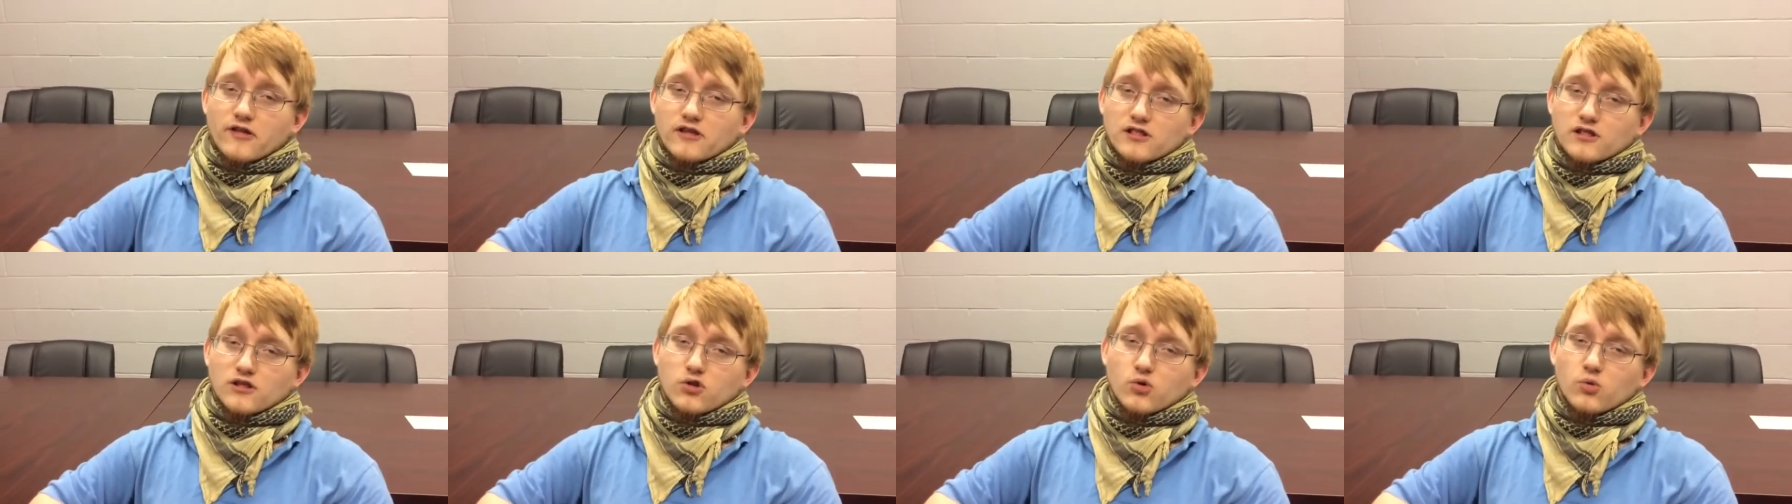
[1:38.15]

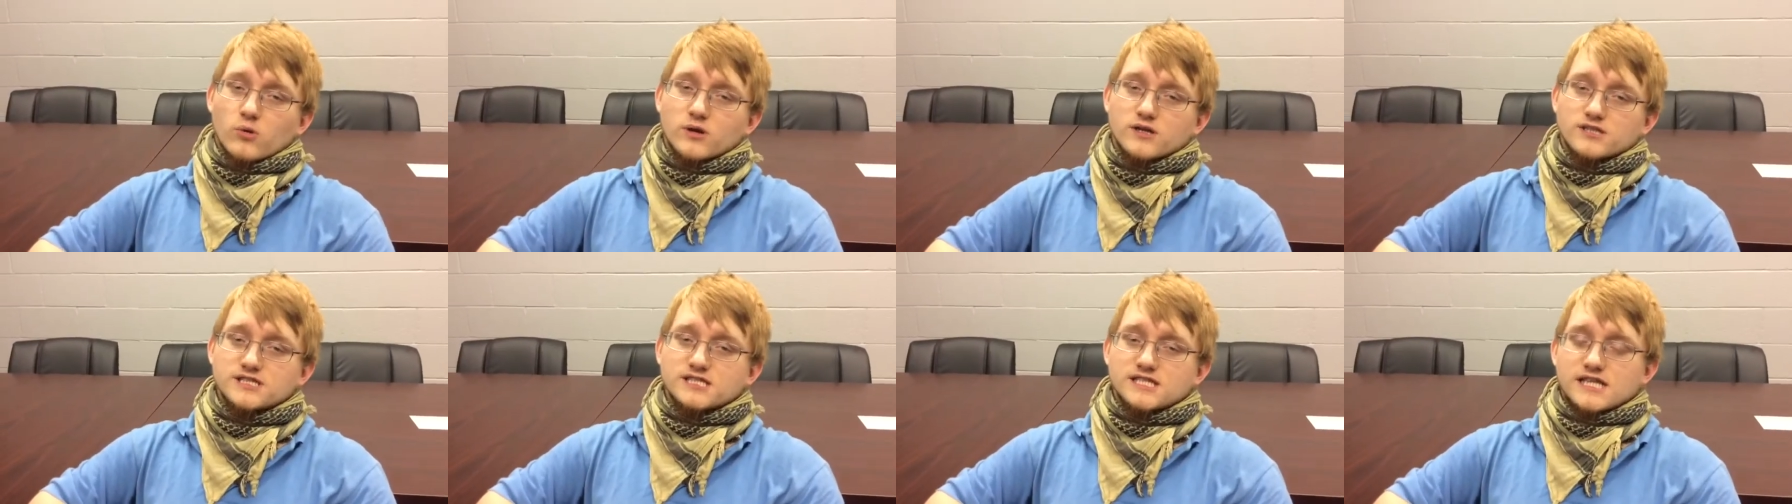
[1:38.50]

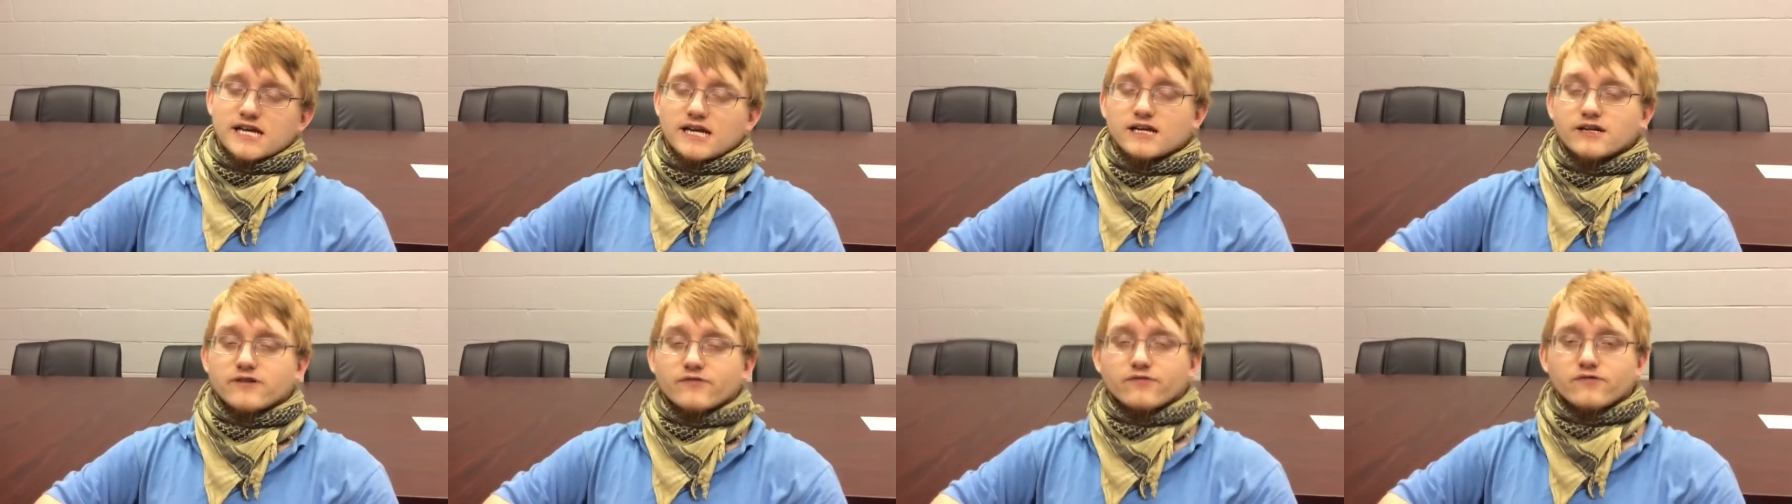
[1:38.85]

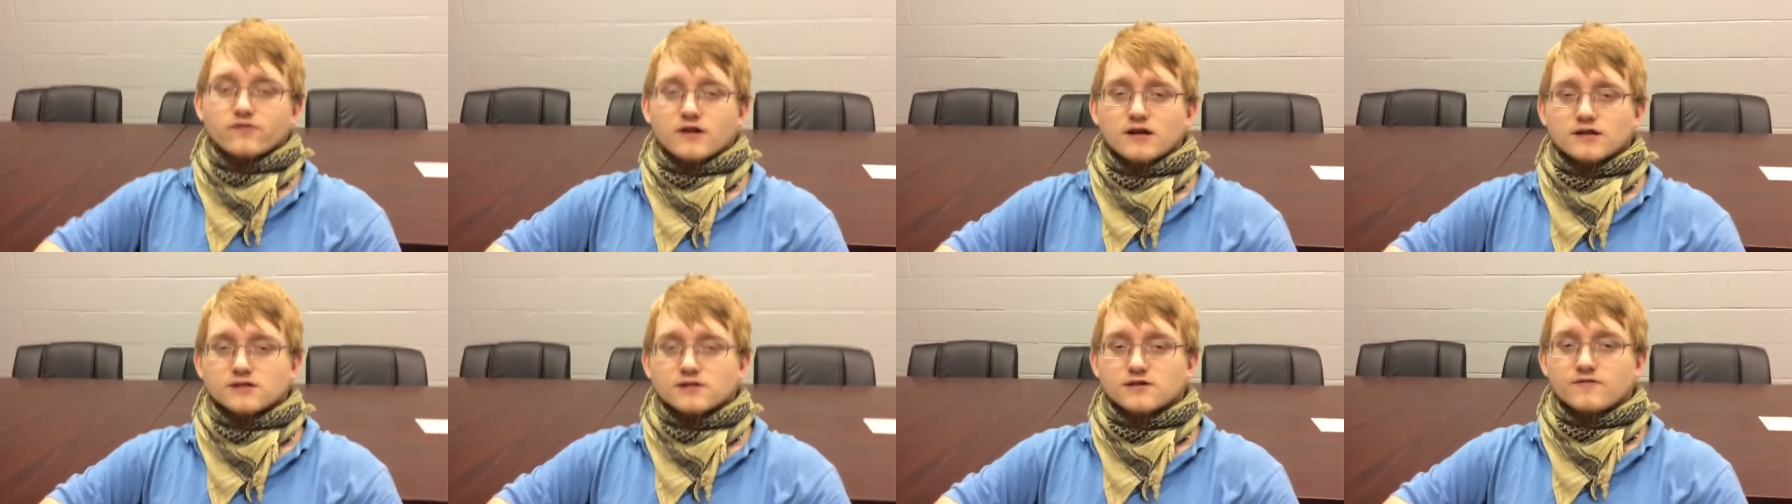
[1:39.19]
Louisiana
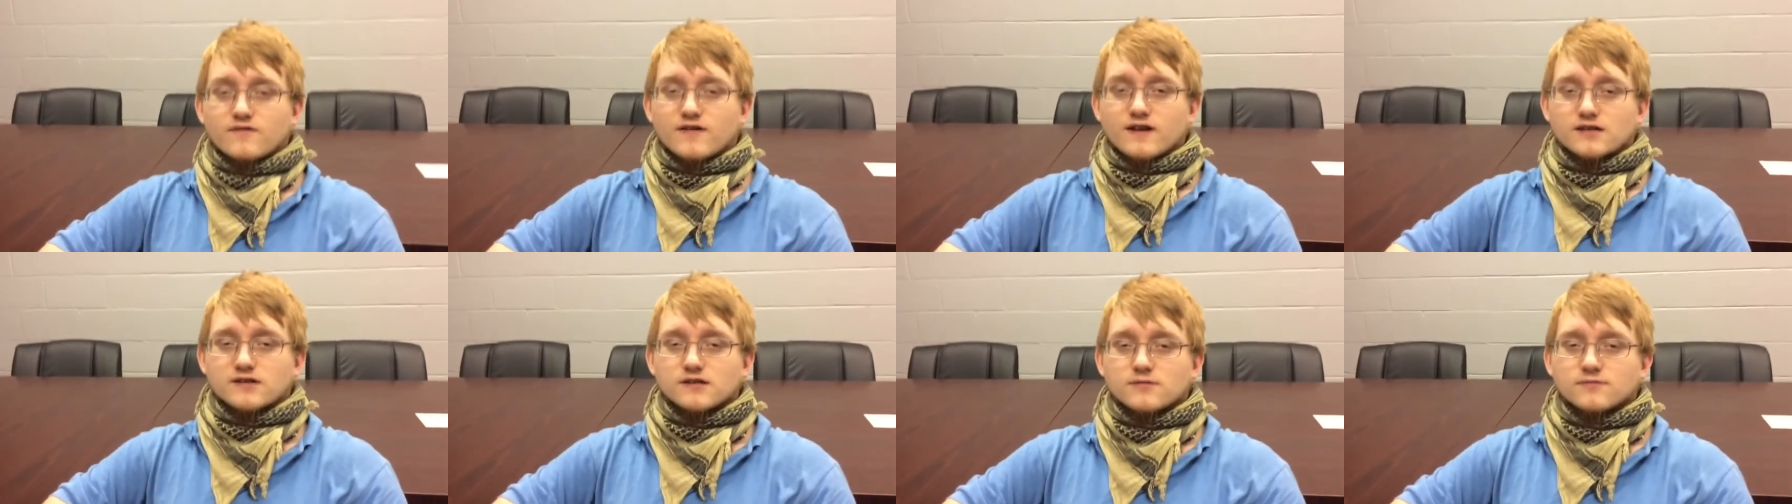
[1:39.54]
flood
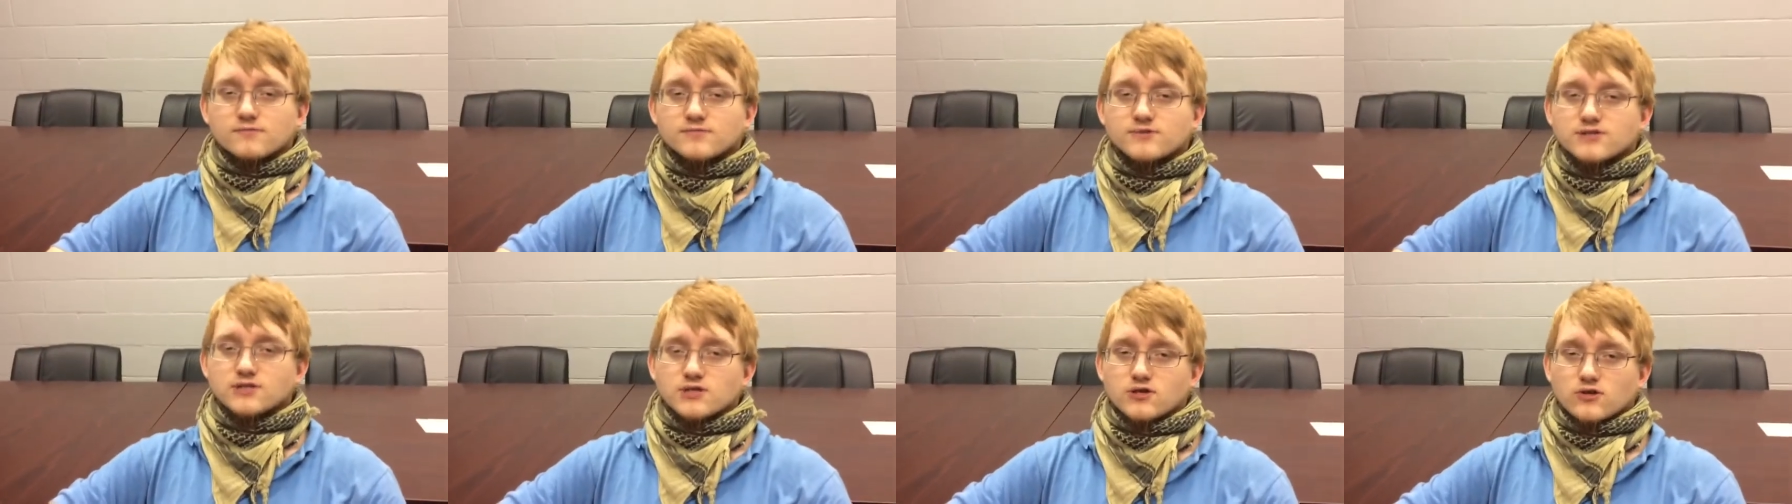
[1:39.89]

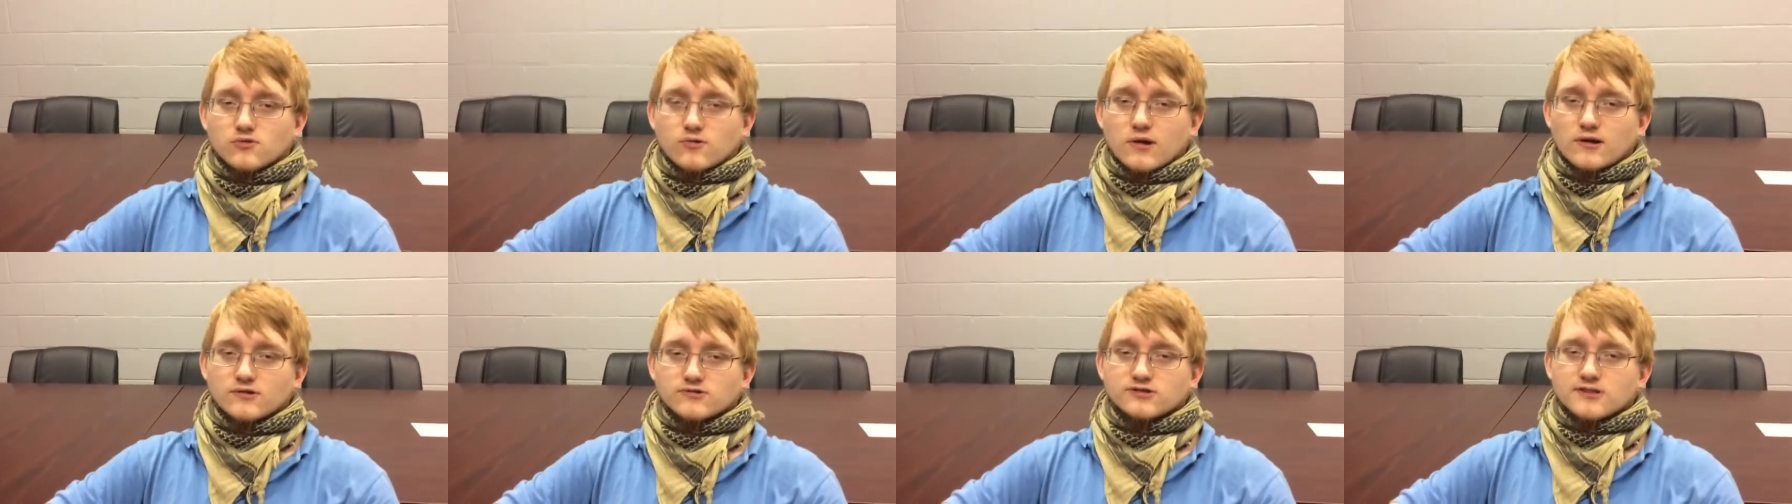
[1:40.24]
victims
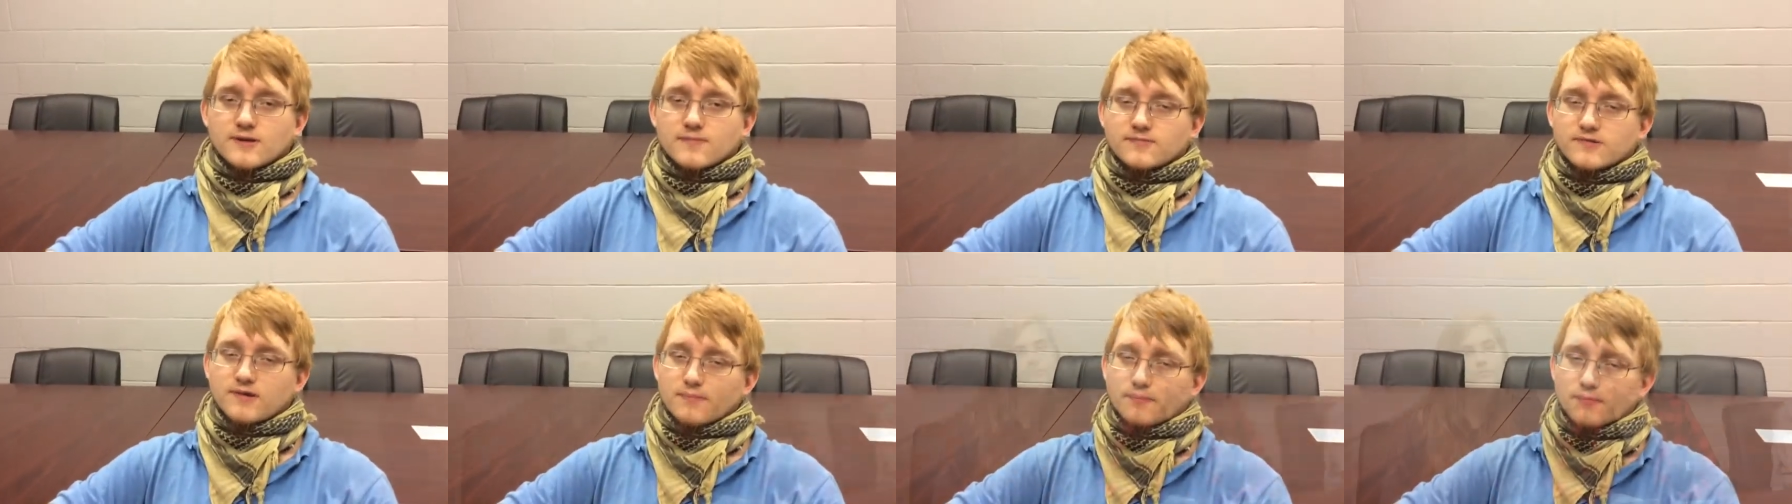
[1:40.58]
throughout
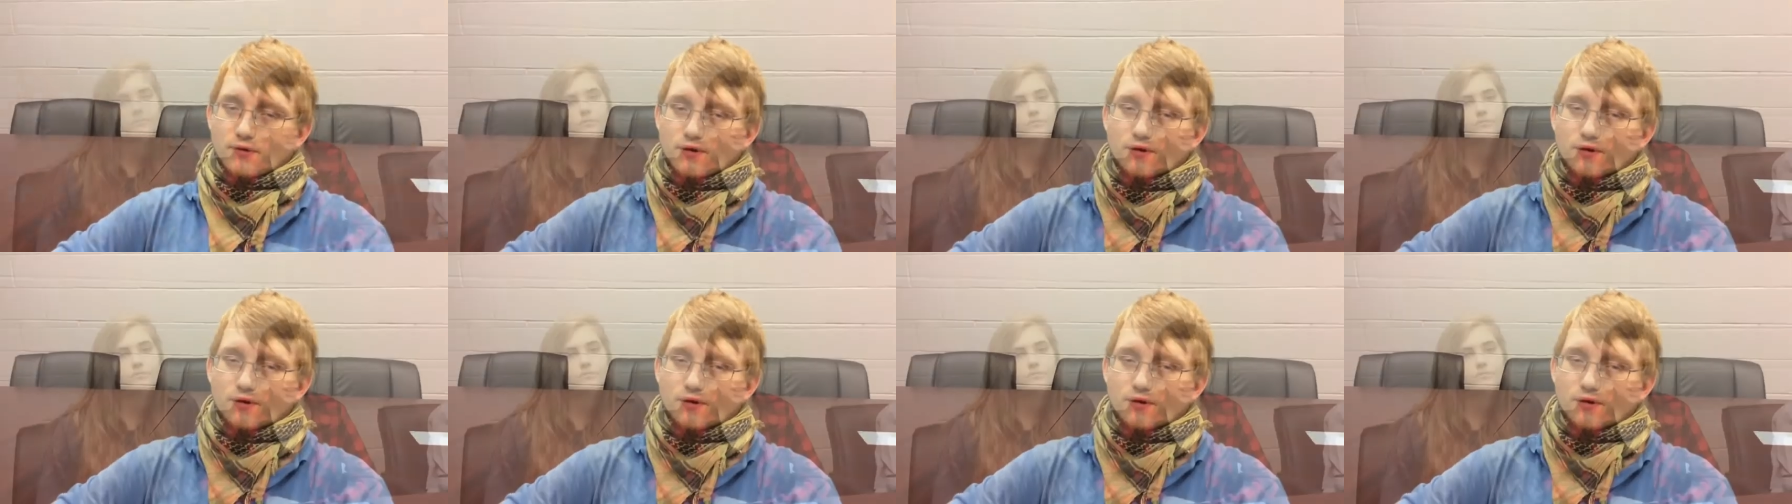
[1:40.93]
September.